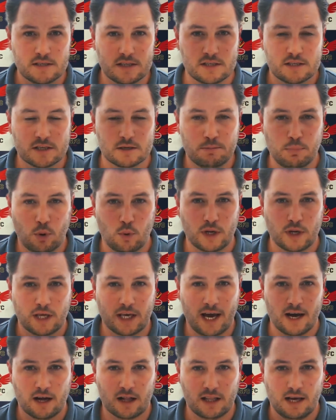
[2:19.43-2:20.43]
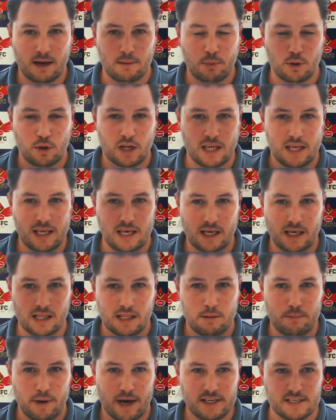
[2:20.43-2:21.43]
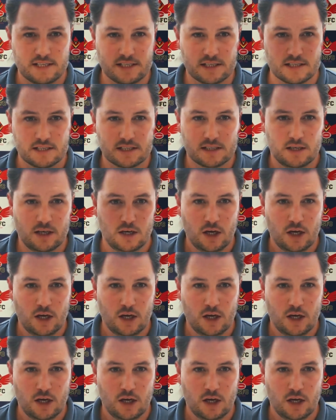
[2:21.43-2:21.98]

in supporting our club on a yearly basis.